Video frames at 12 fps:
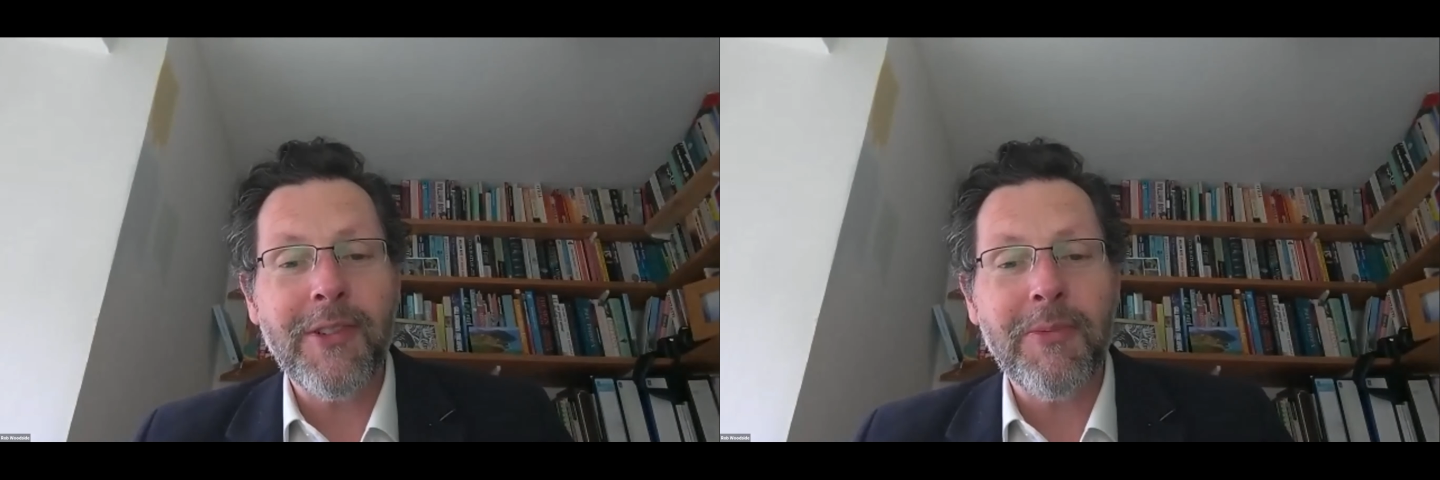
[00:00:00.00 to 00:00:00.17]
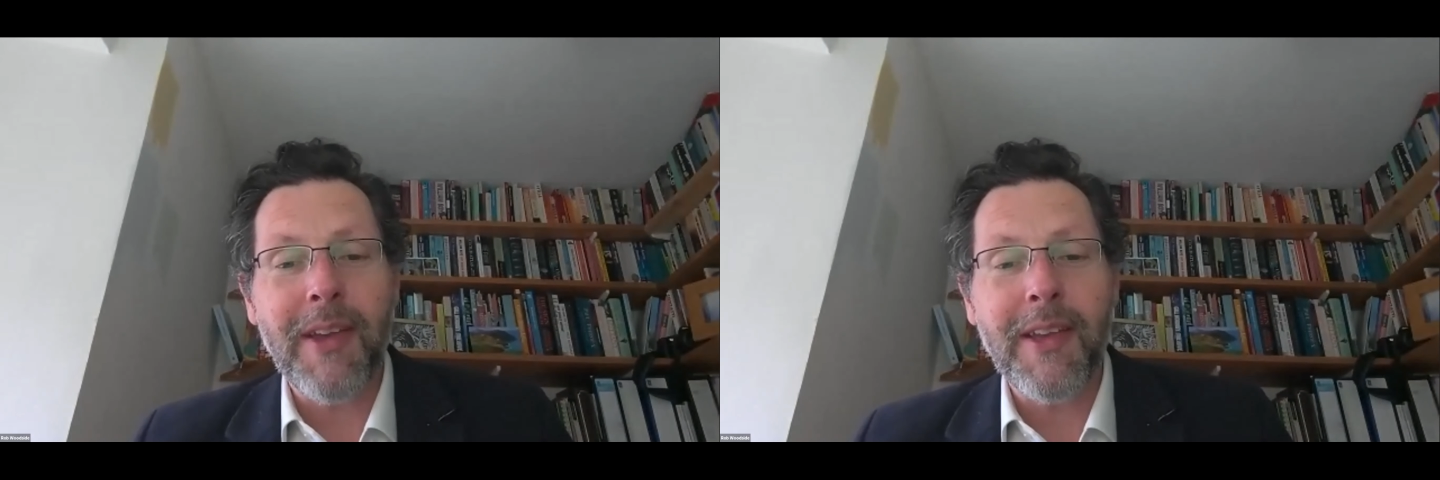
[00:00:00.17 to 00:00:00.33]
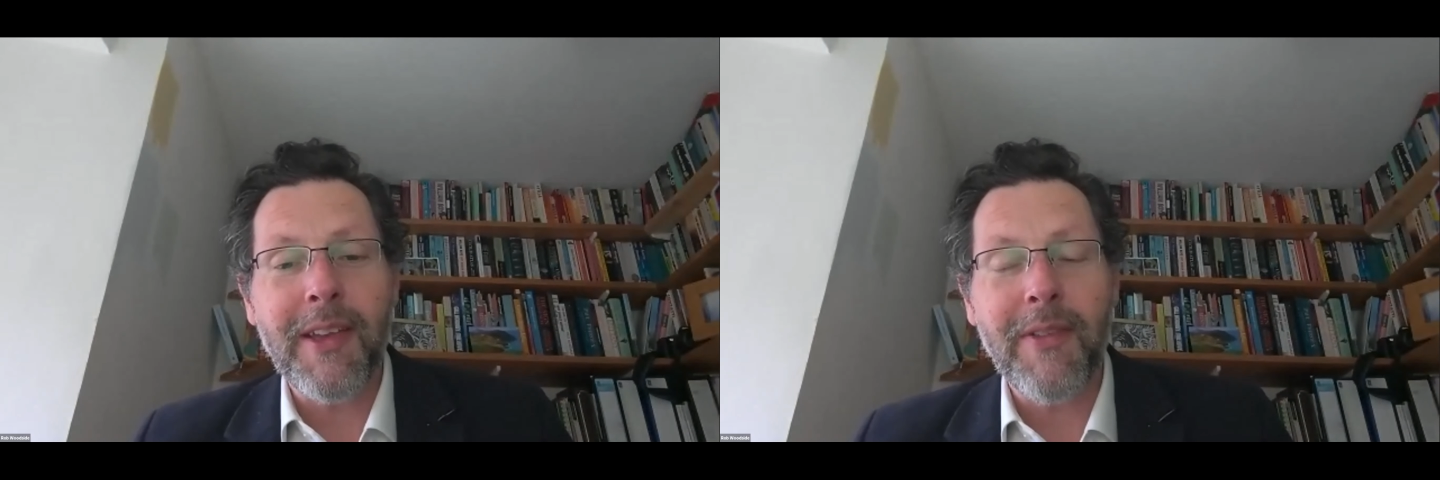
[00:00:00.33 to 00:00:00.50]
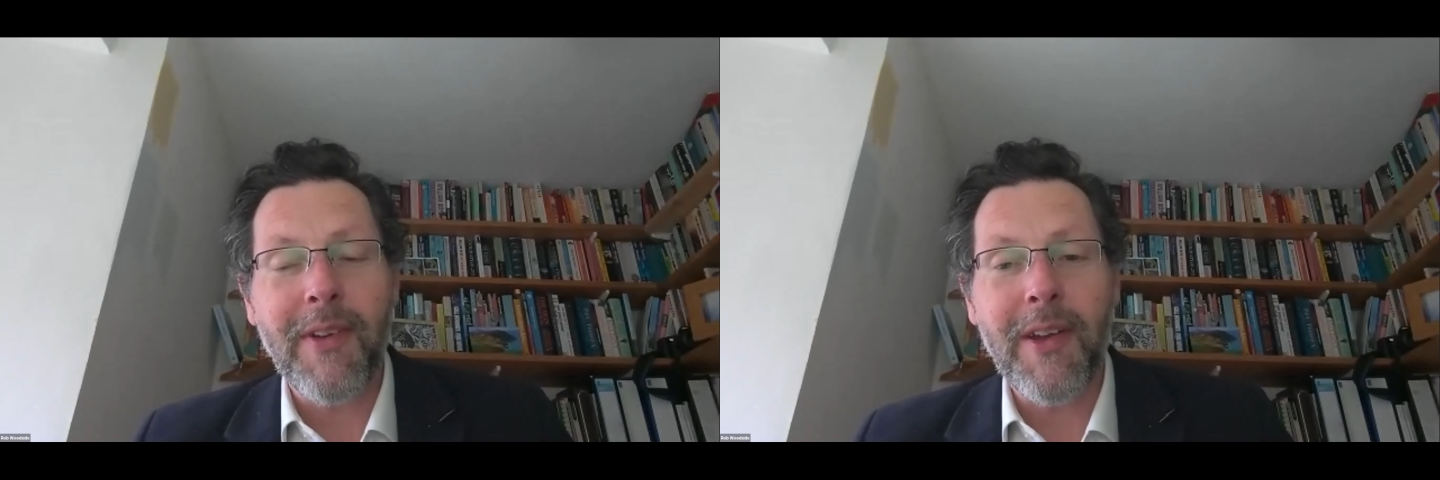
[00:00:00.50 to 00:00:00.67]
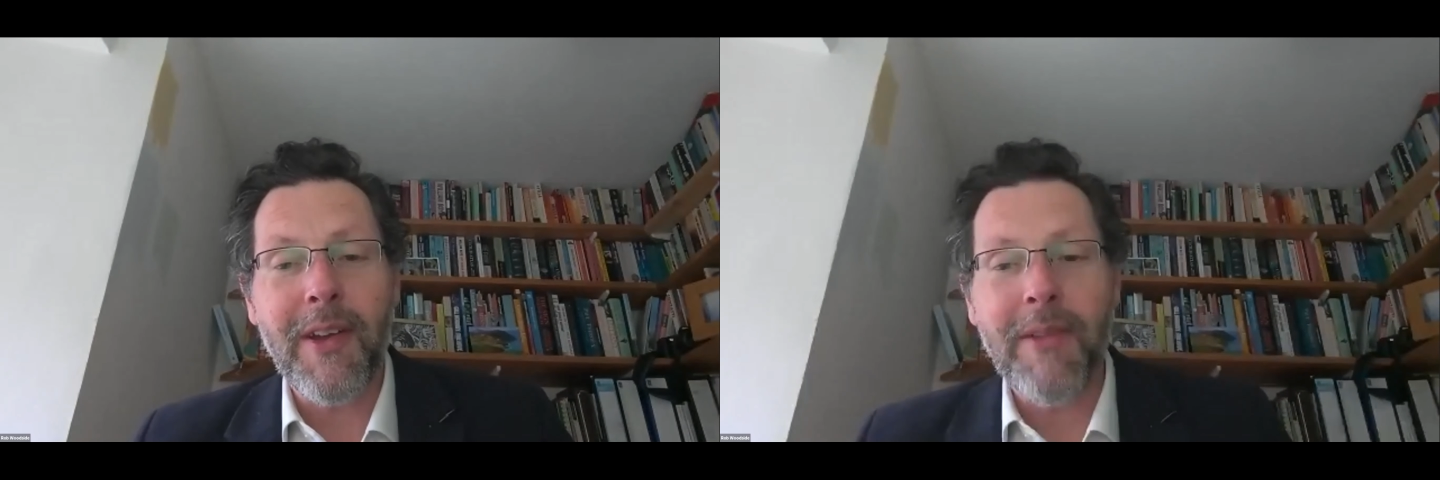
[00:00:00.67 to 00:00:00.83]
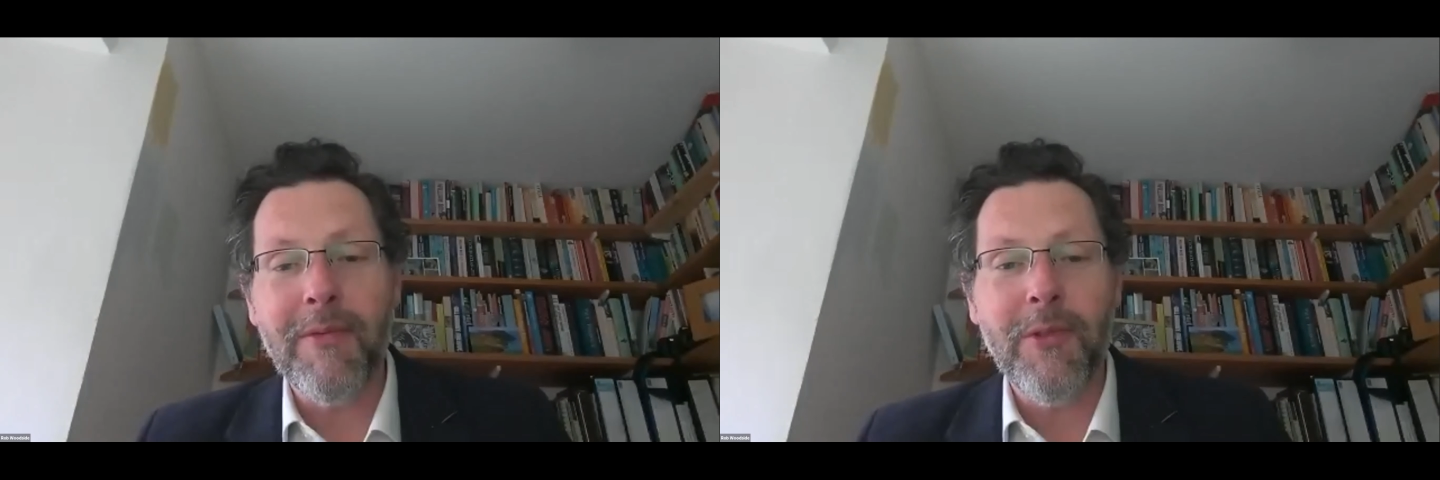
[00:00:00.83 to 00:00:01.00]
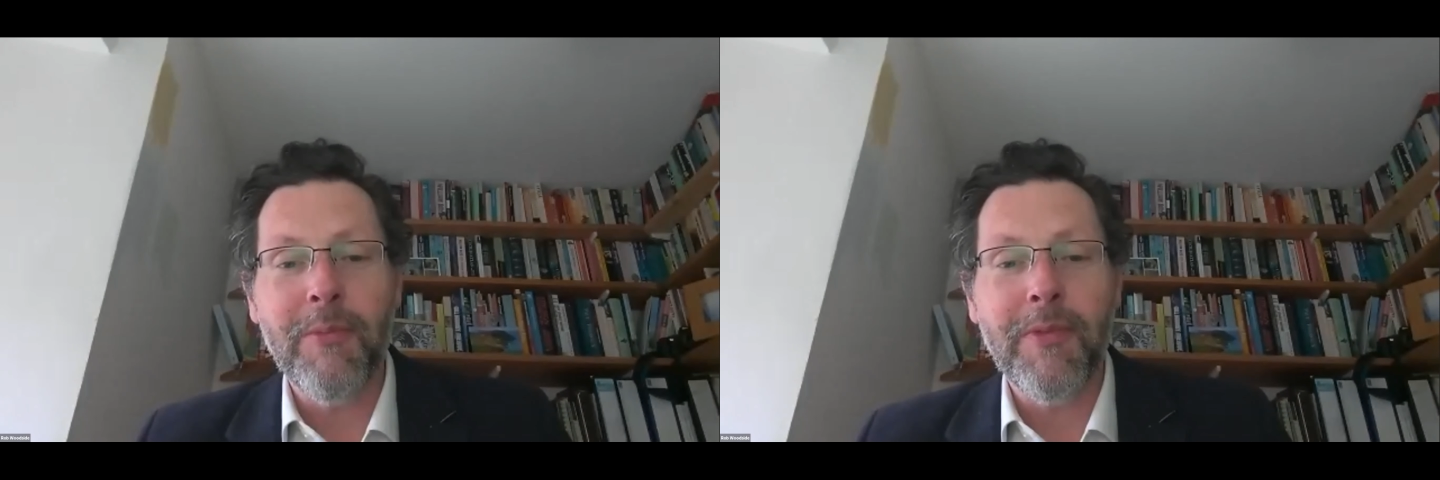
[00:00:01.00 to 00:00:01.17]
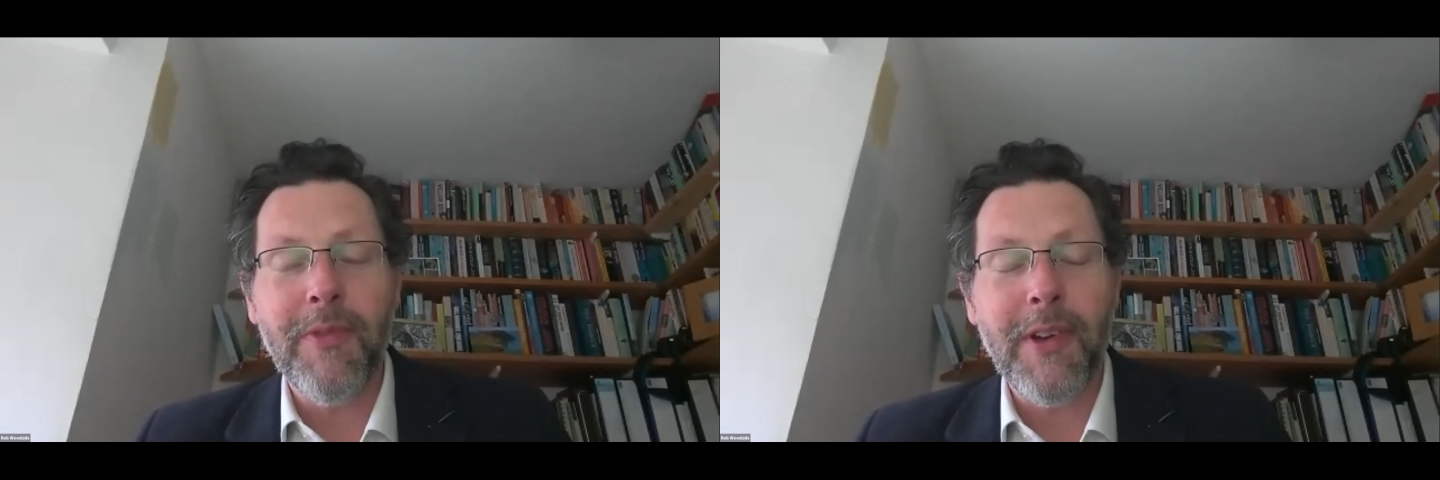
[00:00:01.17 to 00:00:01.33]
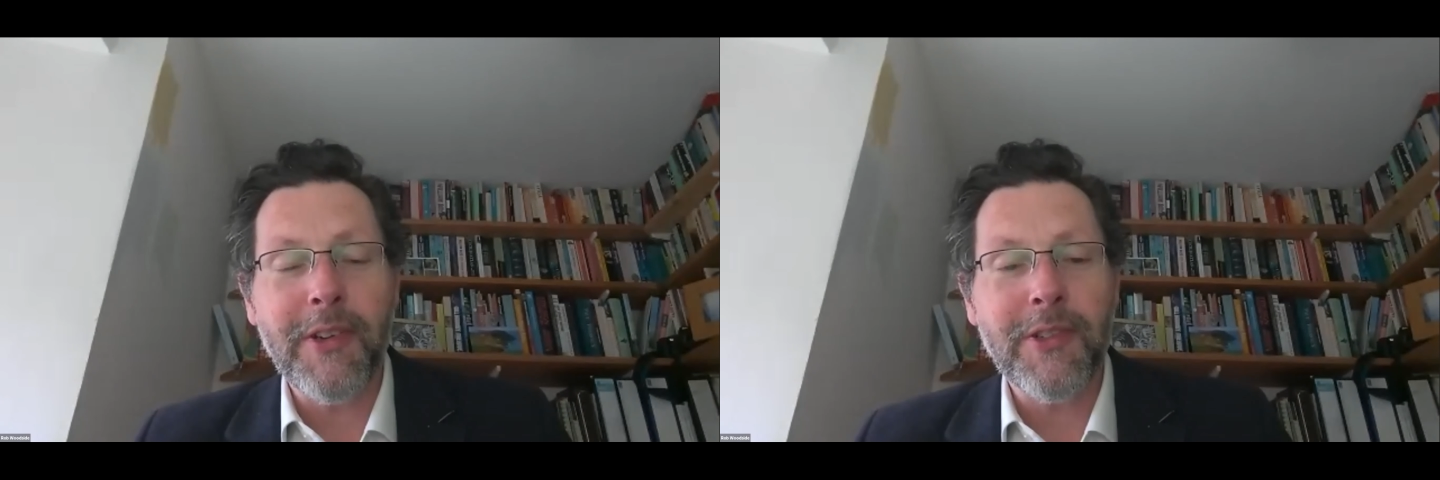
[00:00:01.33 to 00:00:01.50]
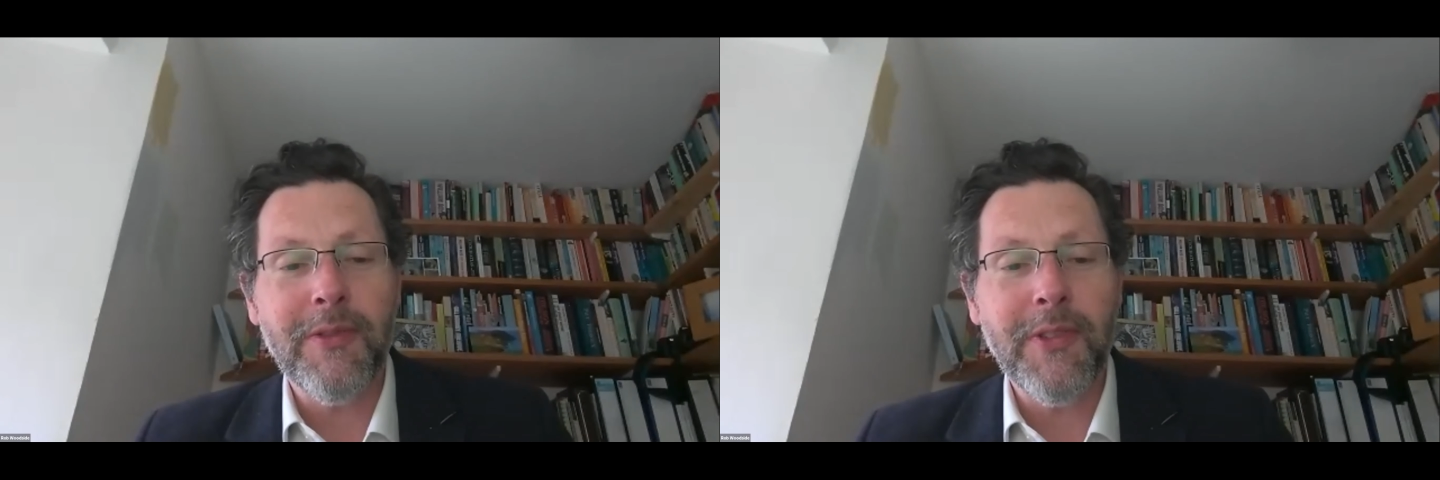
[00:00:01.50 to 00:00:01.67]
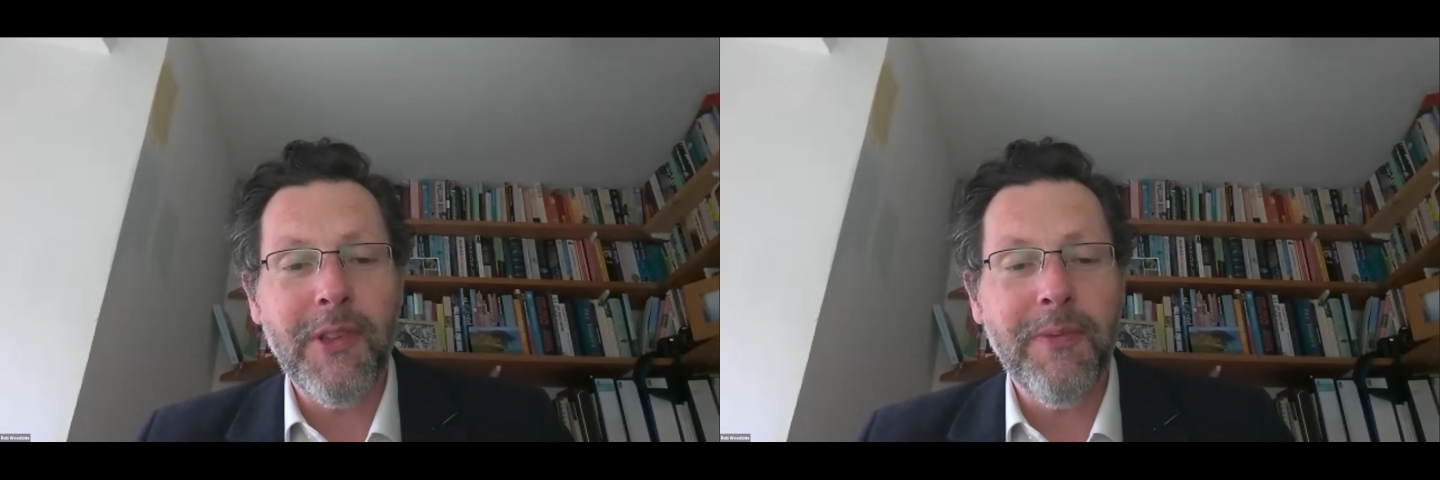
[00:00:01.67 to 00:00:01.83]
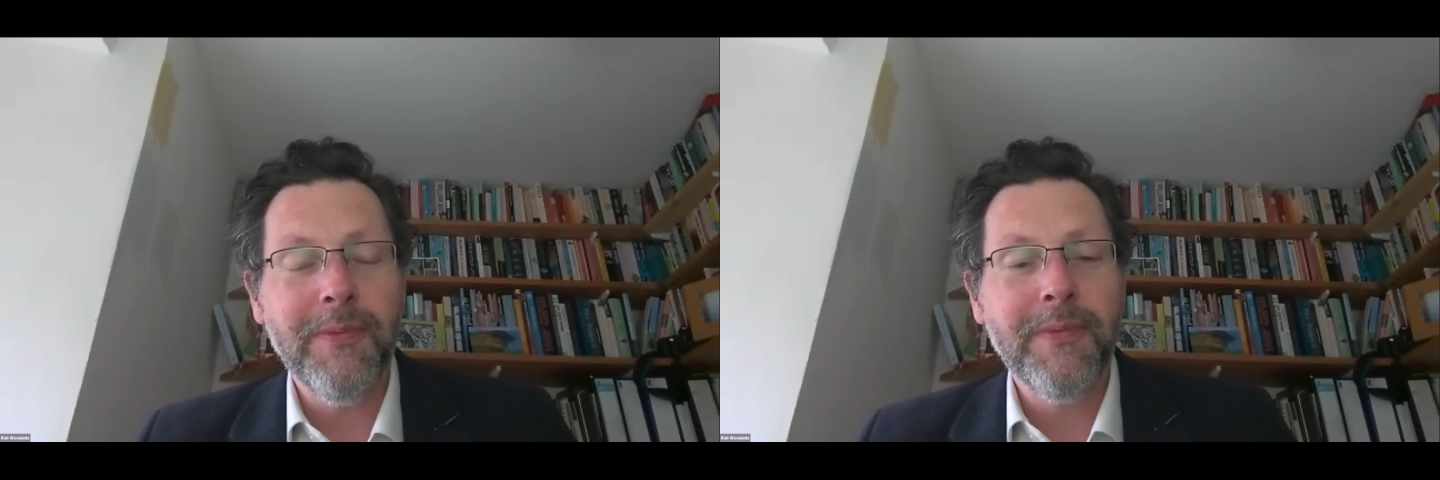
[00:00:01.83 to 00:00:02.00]
to make a very informed professional
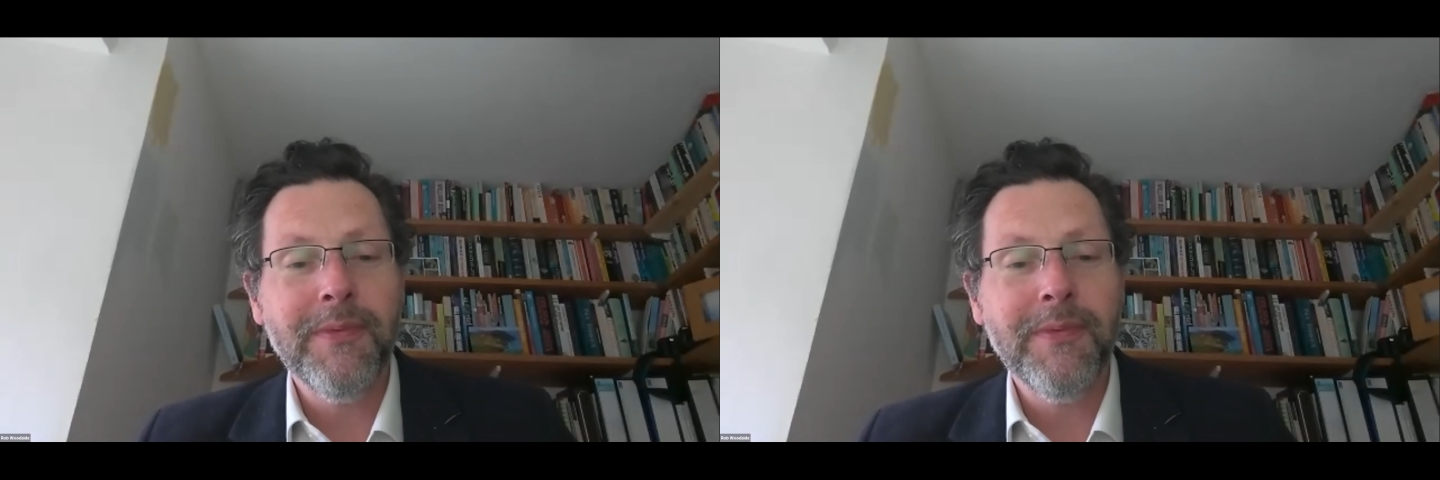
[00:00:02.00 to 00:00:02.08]
view.